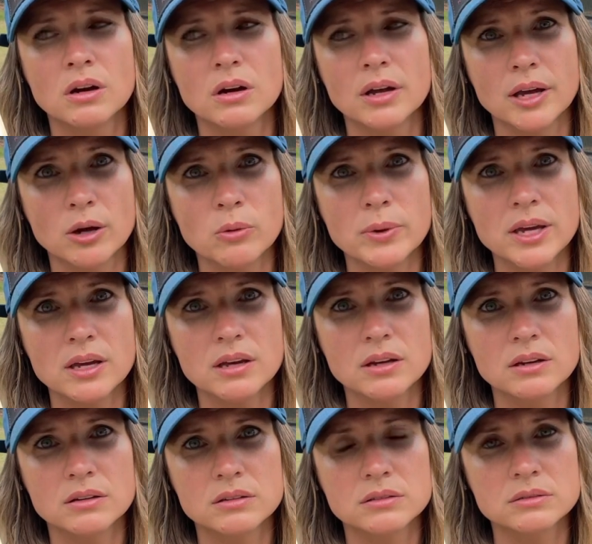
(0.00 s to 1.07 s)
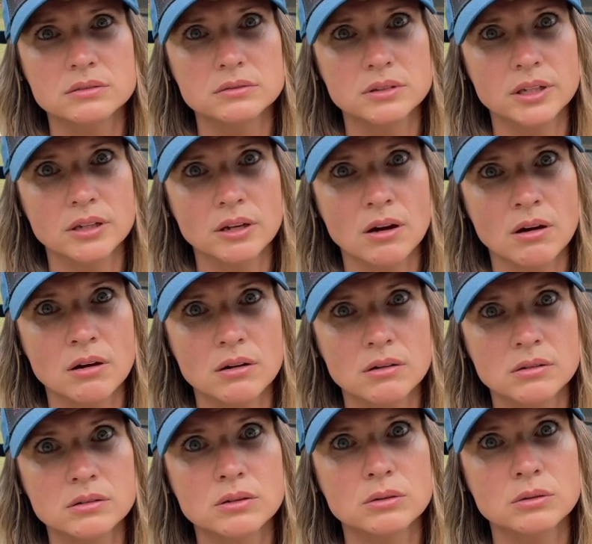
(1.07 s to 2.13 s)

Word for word: Hell Week. And y'all,